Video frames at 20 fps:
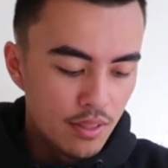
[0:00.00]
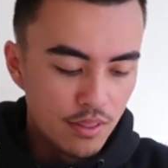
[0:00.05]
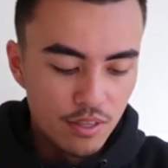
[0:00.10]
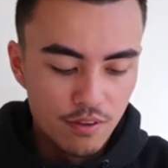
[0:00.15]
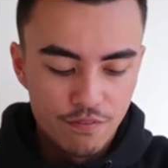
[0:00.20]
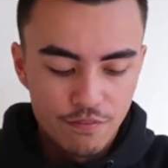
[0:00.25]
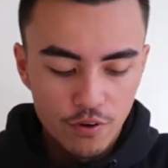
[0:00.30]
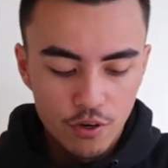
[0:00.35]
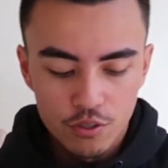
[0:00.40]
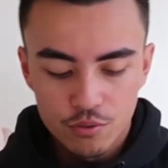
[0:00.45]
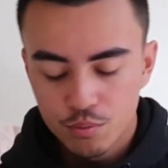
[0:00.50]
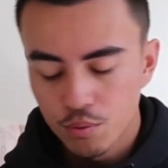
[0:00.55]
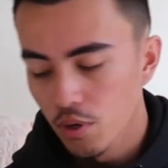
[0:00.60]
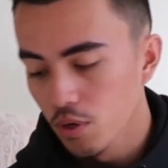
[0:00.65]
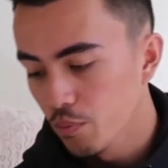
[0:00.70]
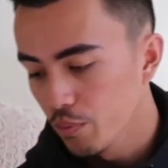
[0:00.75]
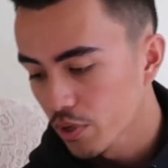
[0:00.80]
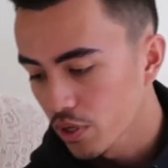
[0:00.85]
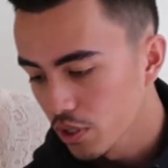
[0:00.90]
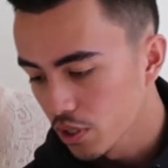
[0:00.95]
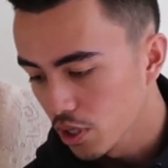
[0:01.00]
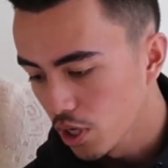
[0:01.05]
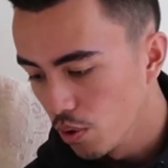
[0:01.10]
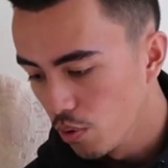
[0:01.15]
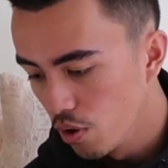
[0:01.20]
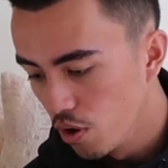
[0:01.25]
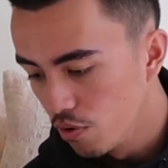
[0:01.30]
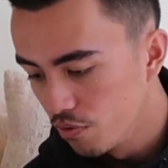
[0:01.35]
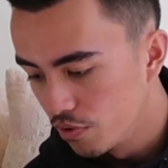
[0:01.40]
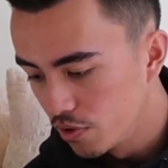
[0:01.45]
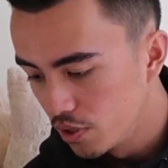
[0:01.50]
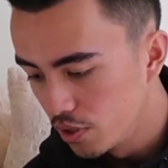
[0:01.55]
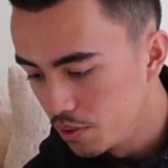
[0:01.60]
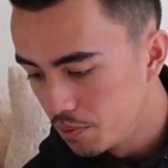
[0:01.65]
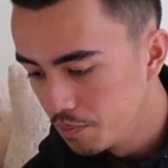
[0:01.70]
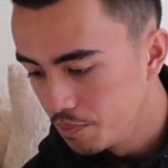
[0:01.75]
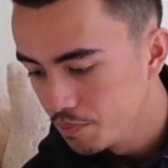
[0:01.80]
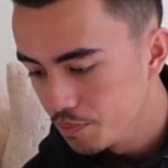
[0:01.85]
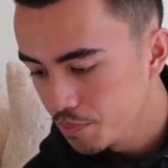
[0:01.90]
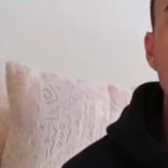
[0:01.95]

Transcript: The first one we're gonna go over.